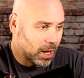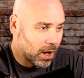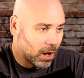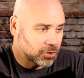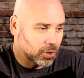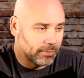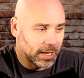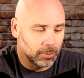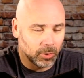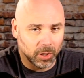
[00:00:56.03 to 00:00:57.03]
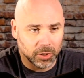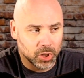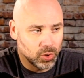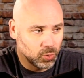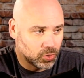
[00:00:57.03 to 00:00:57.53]
Also available on
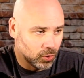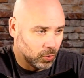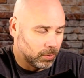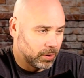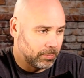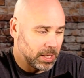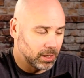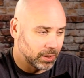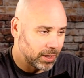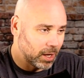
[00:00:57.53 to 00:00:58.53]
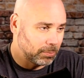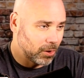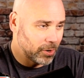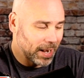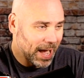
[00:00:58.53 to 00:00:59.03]
YouTube, immediately
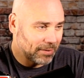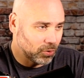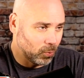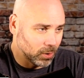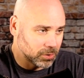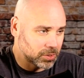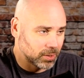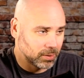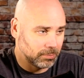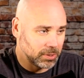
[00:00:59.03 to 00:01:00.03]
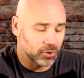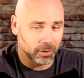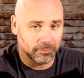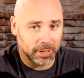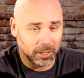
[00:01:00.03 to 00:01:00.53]
uploaded afterwards. Be sure to
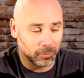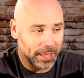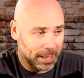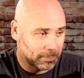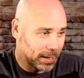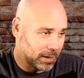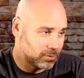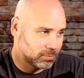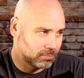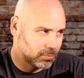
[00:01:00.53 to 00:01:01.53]
follow that page.